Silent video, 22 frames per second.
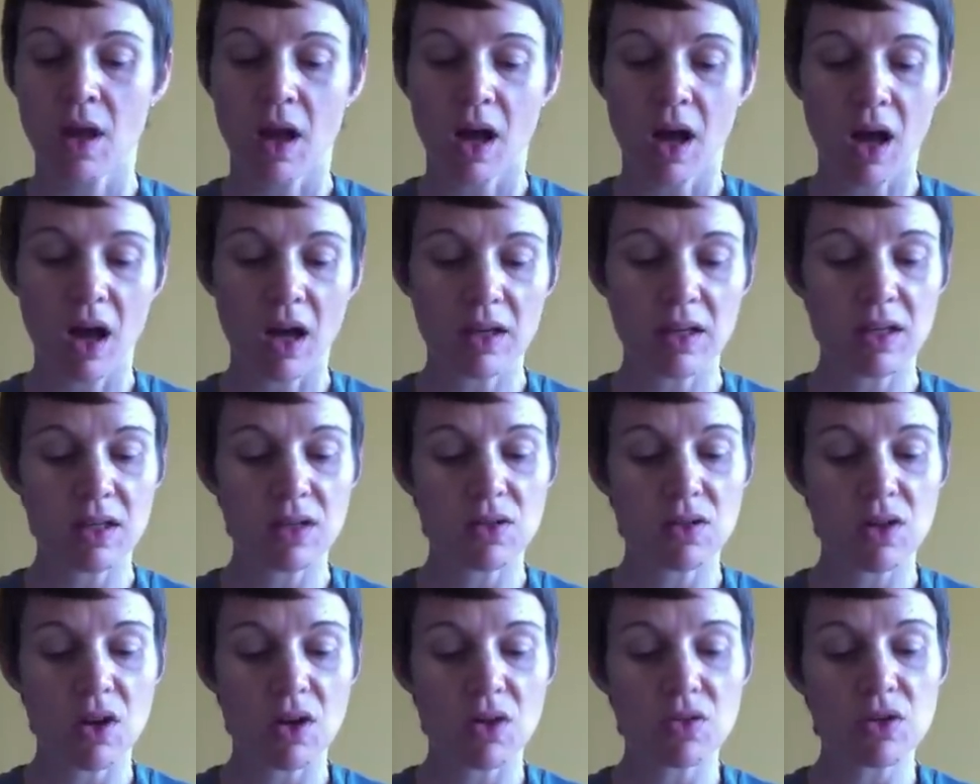"Augie,
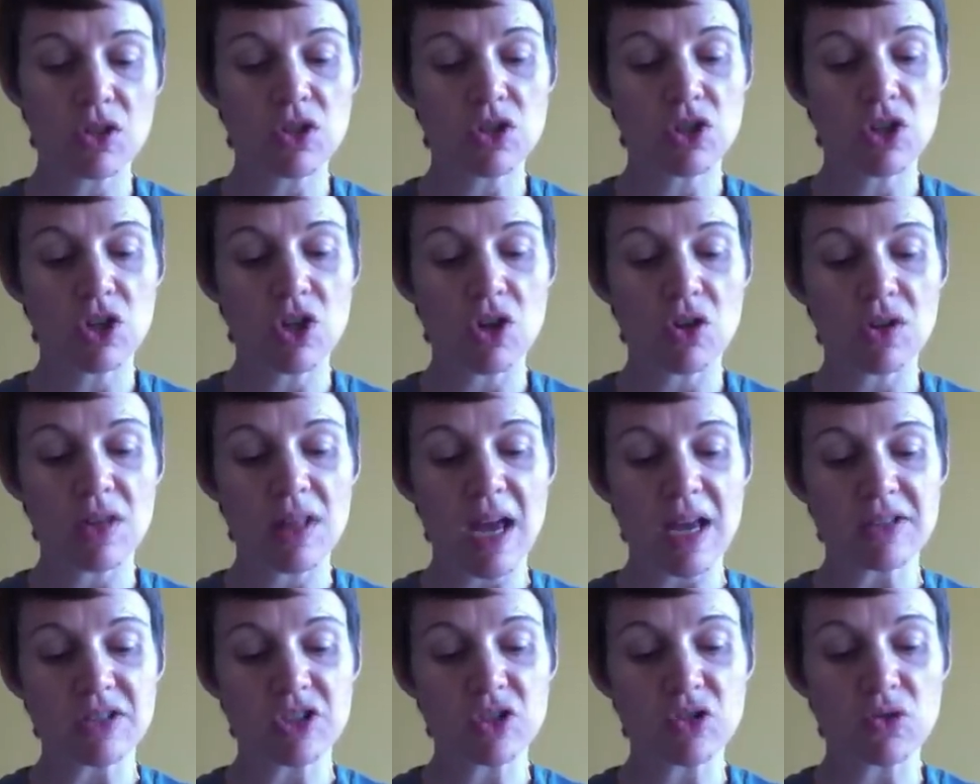you know, you should go to
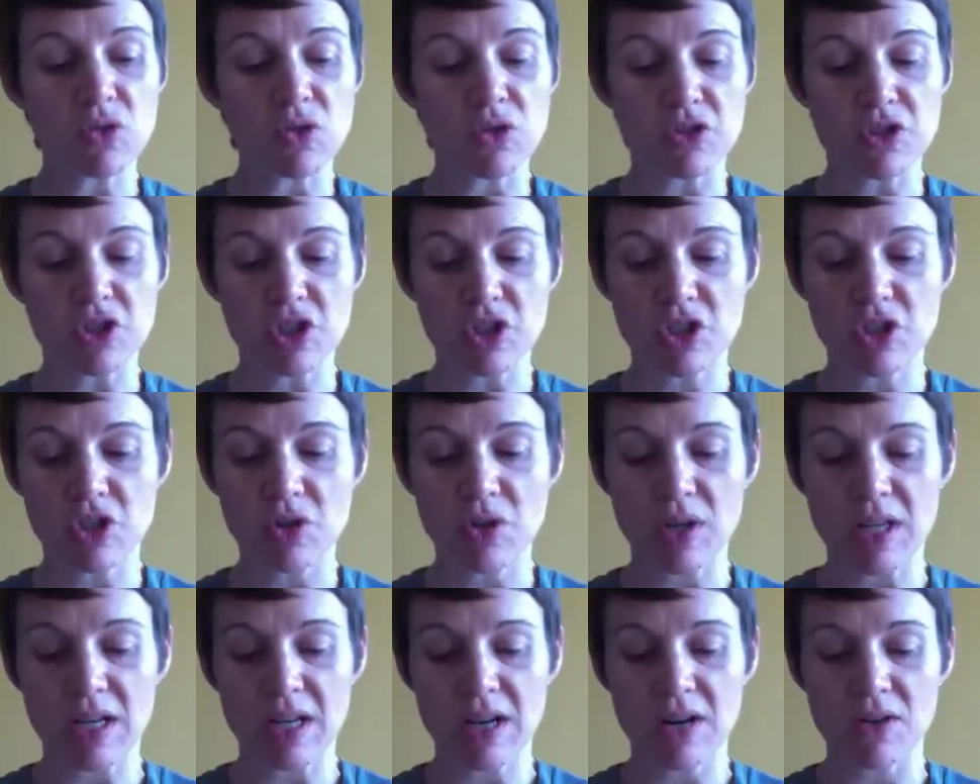that school just so
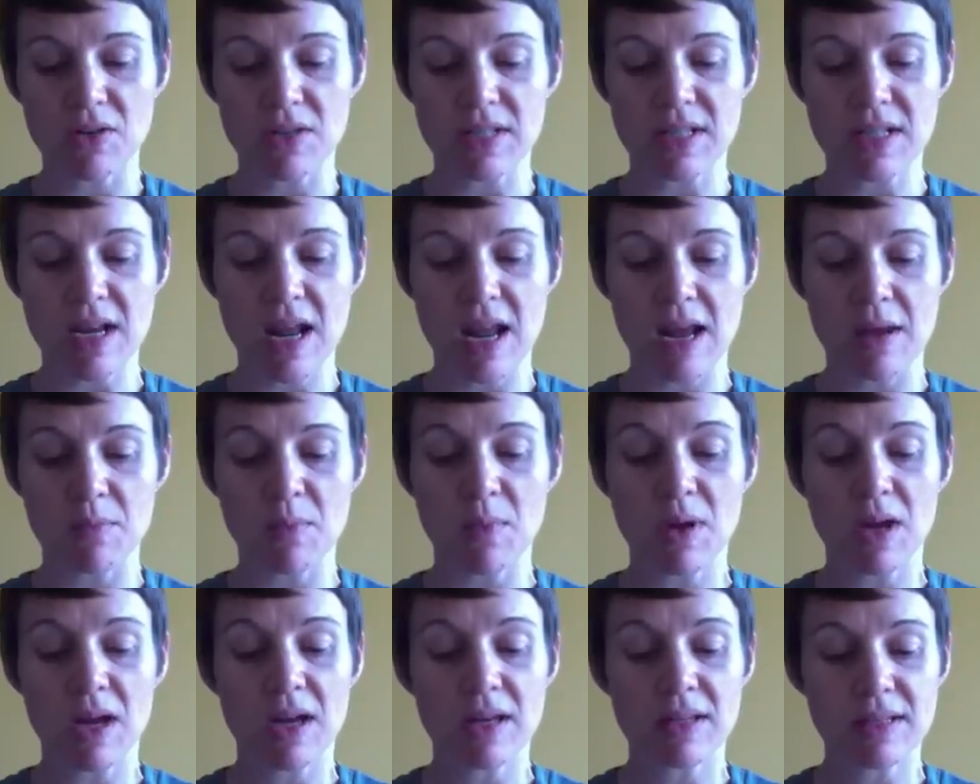you can hear his name
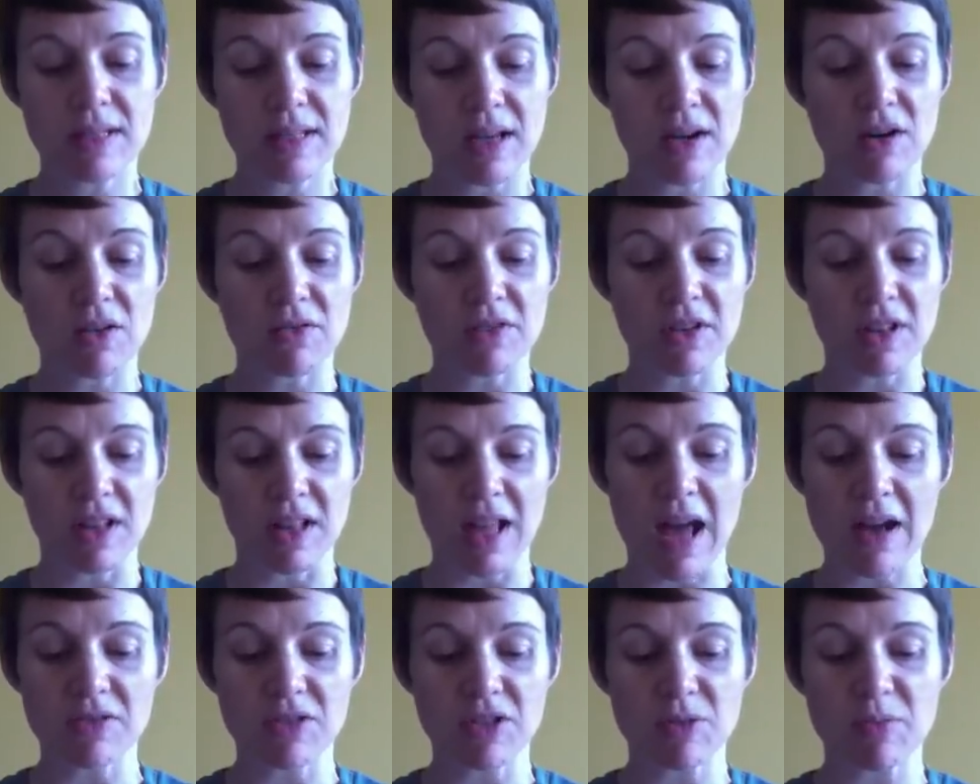said over the
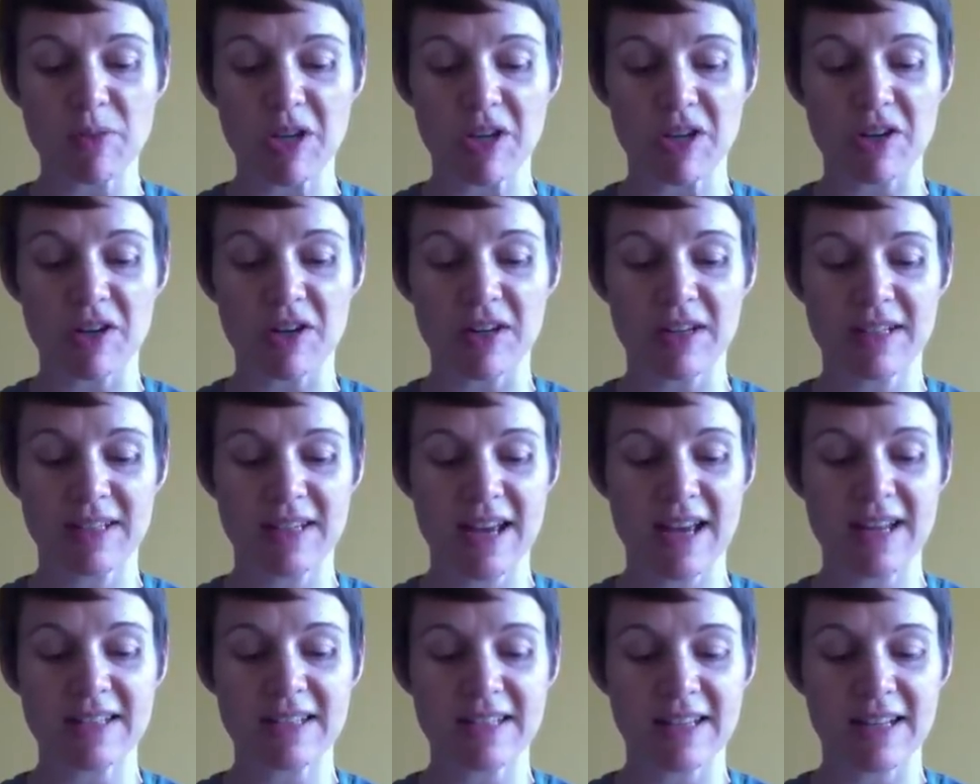loudspeaker,"
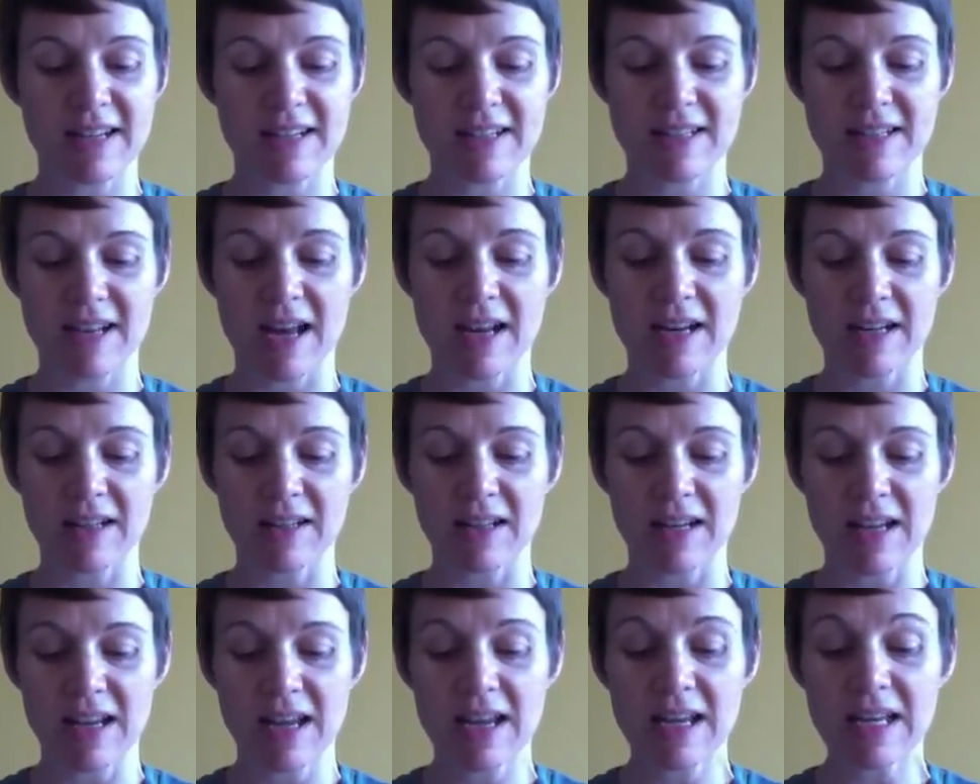Dad said
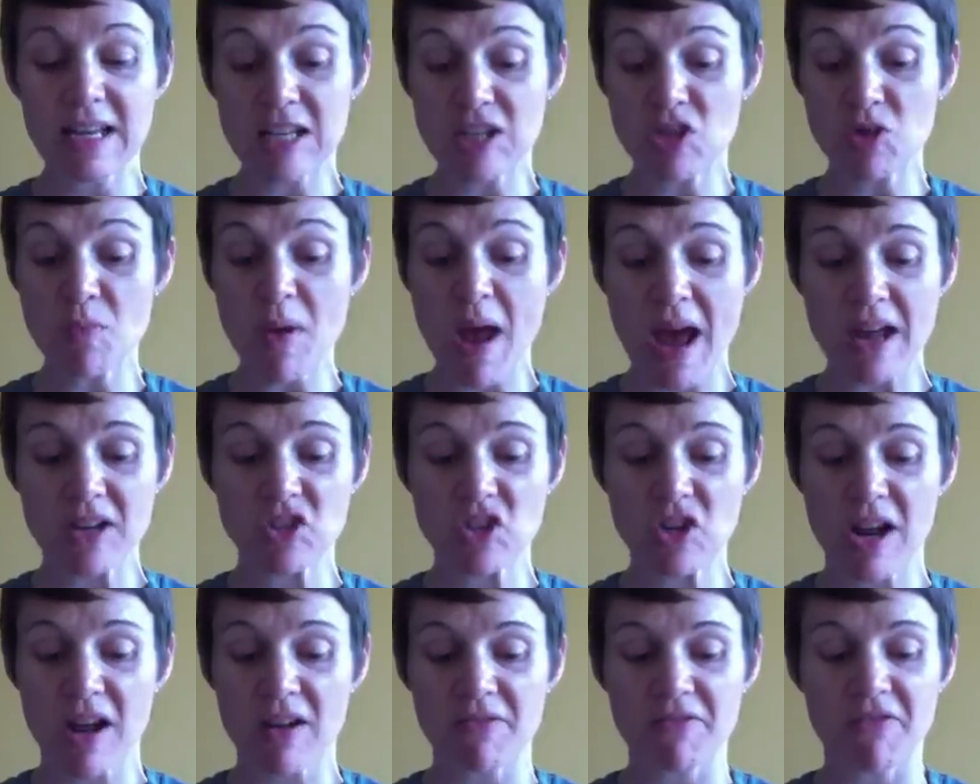excitedly. "Could you
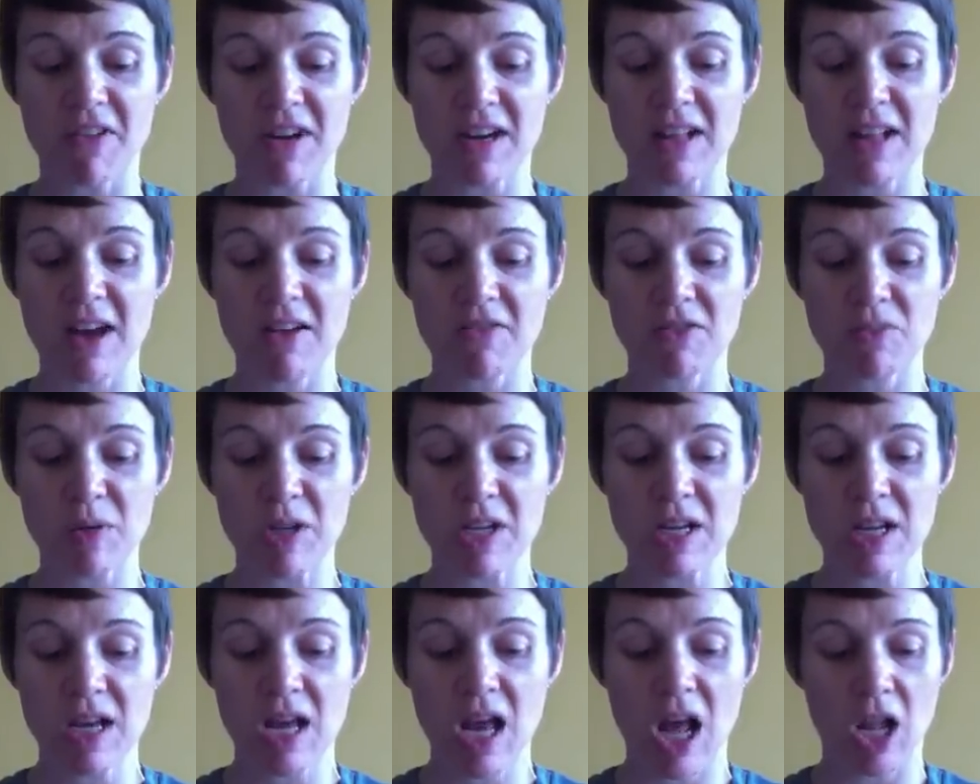imagine how funny that would
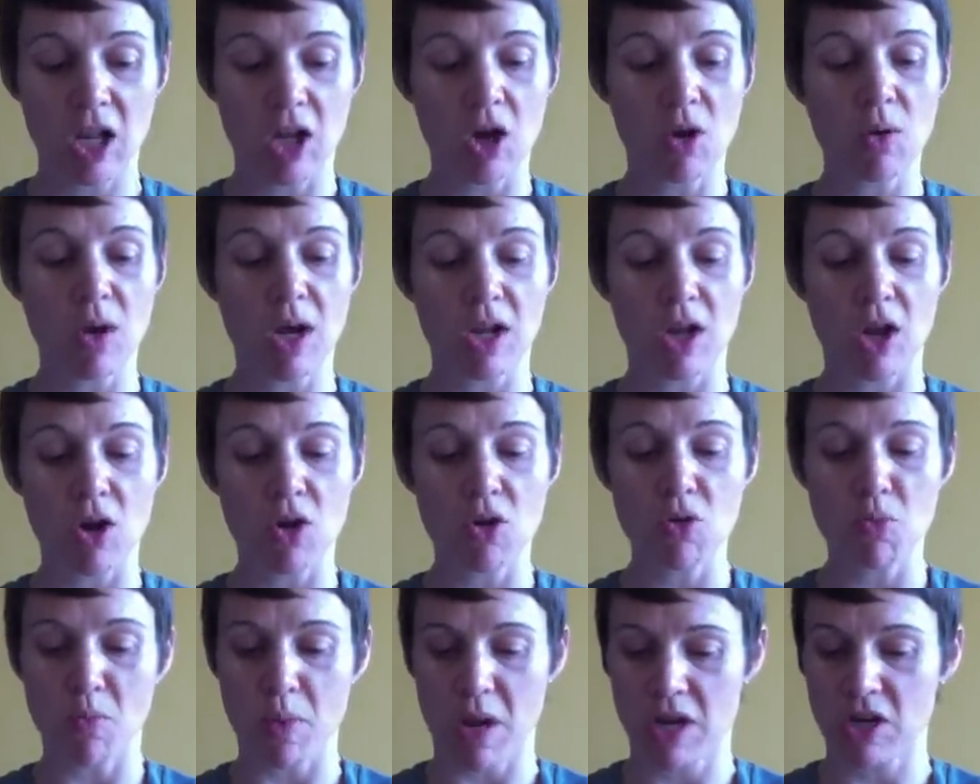be? 'Hello,
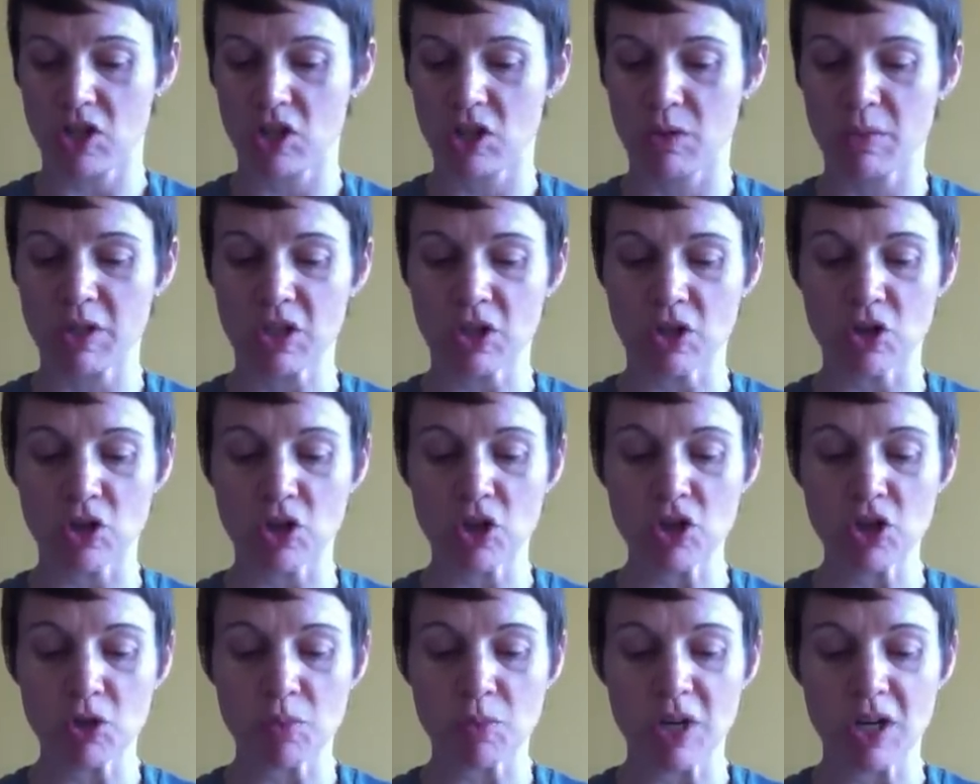hello, paging Mr.
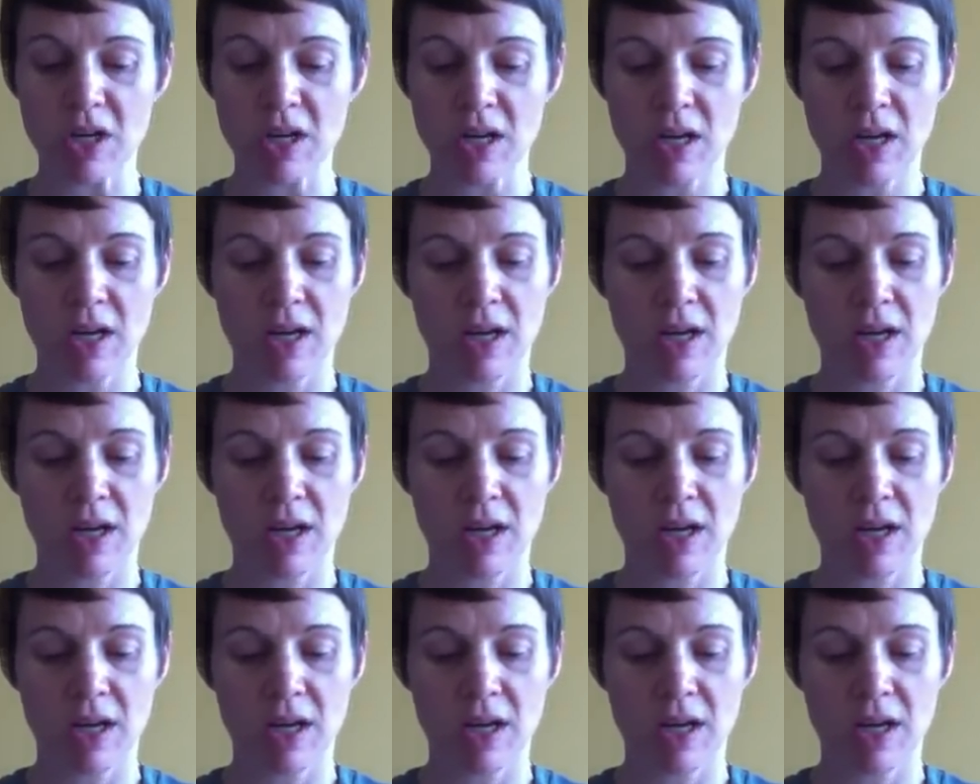Tushman.'